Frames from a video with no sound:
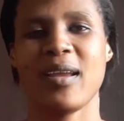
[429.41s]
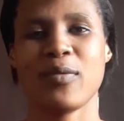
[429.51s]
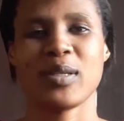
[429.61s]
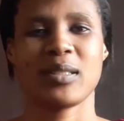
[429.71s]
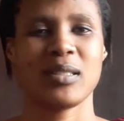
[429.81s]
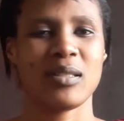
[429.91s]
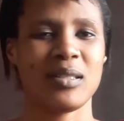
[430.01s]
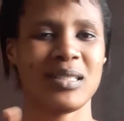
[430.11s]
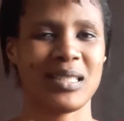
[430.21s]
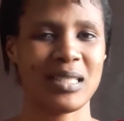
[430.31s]

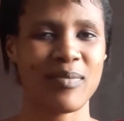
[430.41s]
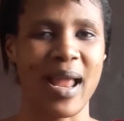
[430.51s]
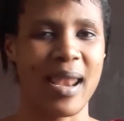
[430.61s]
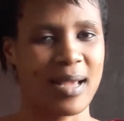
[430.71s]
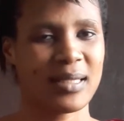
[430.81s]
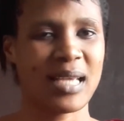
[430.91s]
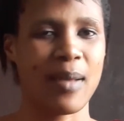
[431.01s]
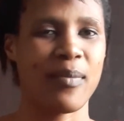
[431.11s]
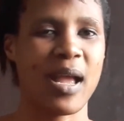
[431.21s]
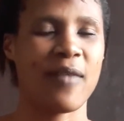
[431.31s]
it's still my last
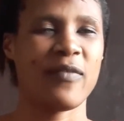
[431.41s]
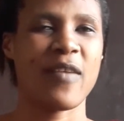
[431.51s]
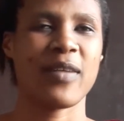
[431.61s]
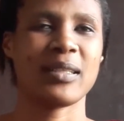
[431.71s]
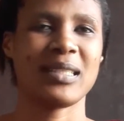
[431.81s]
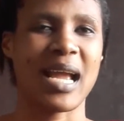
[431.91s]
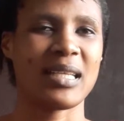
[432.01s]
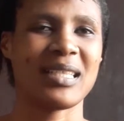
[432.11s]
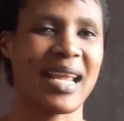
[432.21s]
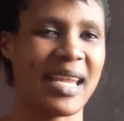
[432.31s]
time. I've never
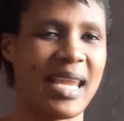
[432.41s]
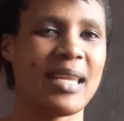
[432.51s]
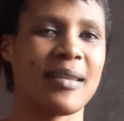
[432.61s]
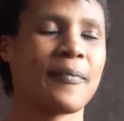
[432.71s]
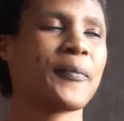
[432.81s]
done it again.